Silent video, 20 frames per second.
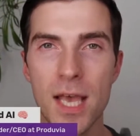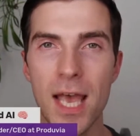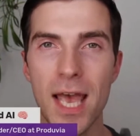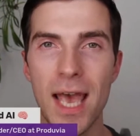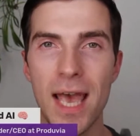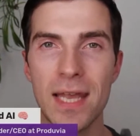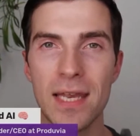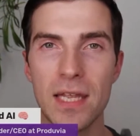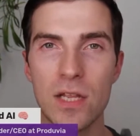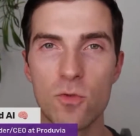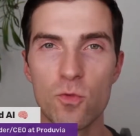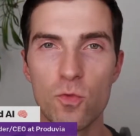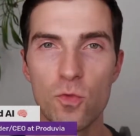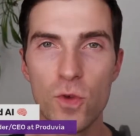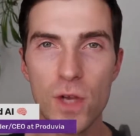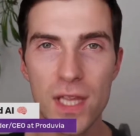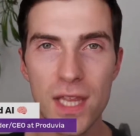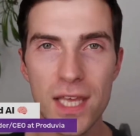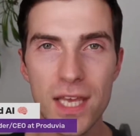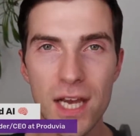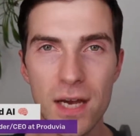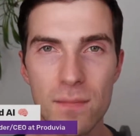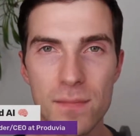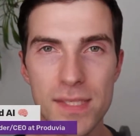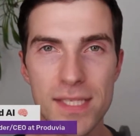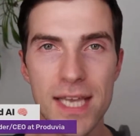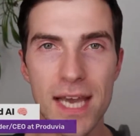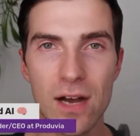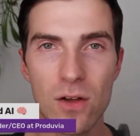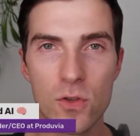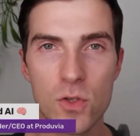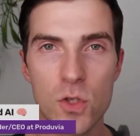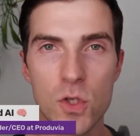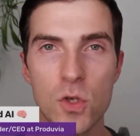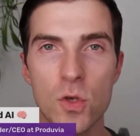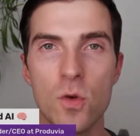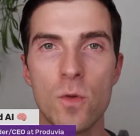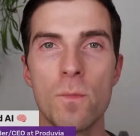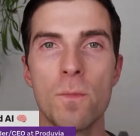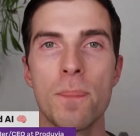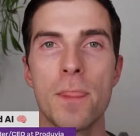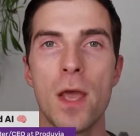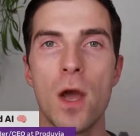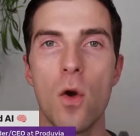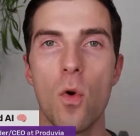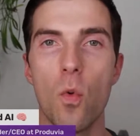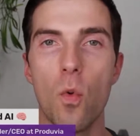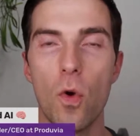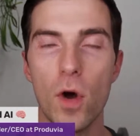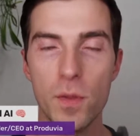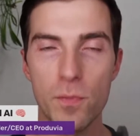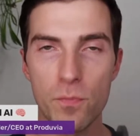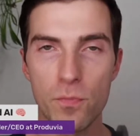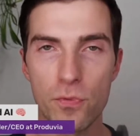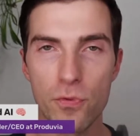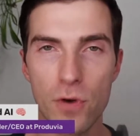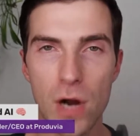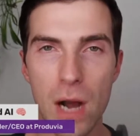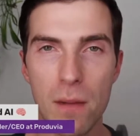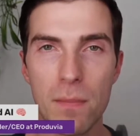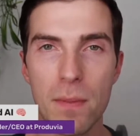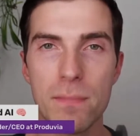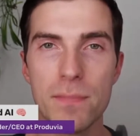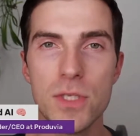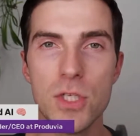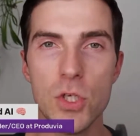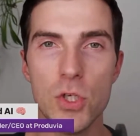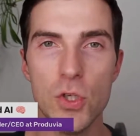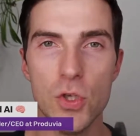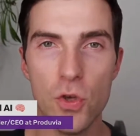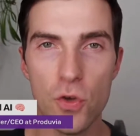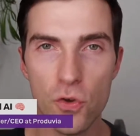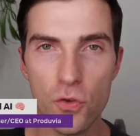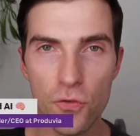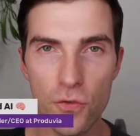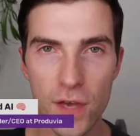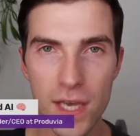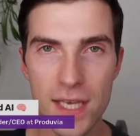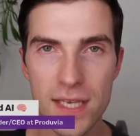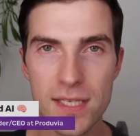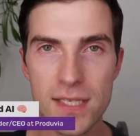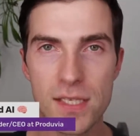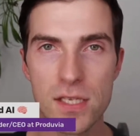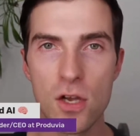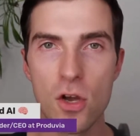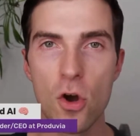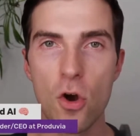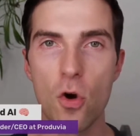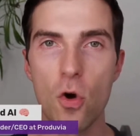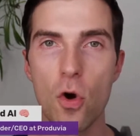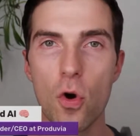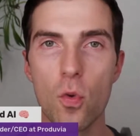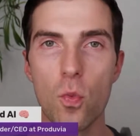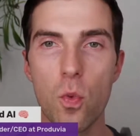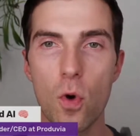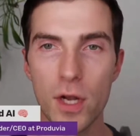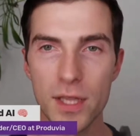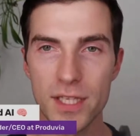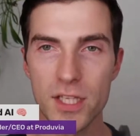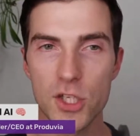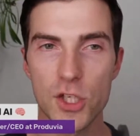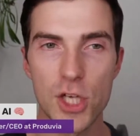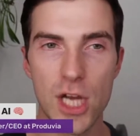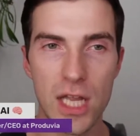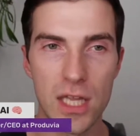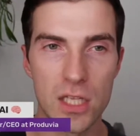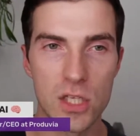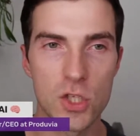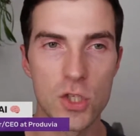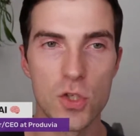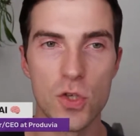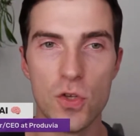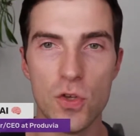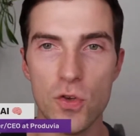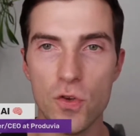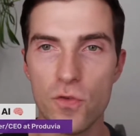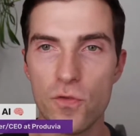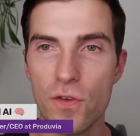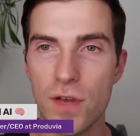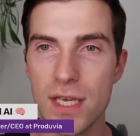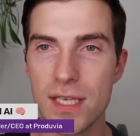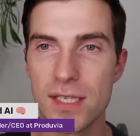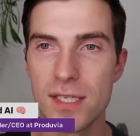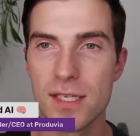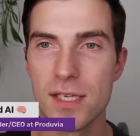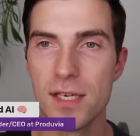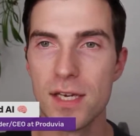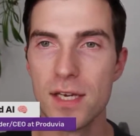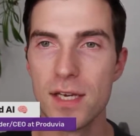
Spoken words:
And it really comes down to what problem do you face or what challenge do you face?